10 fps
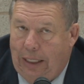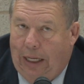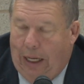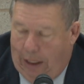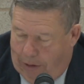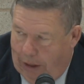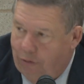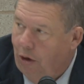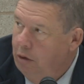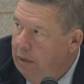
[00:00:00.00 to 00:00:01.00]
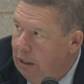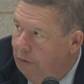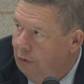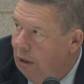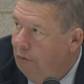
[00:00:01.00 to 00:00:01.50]
It's going to be
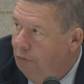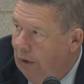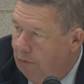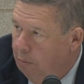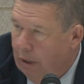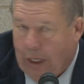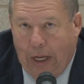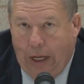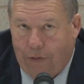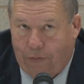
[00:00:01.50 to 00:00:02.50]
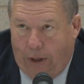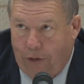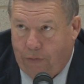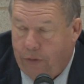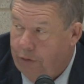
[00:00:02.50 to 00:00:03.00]
difficult for everybody. As far
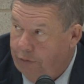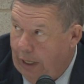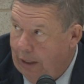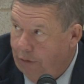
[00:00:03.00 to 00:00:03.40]
as for the state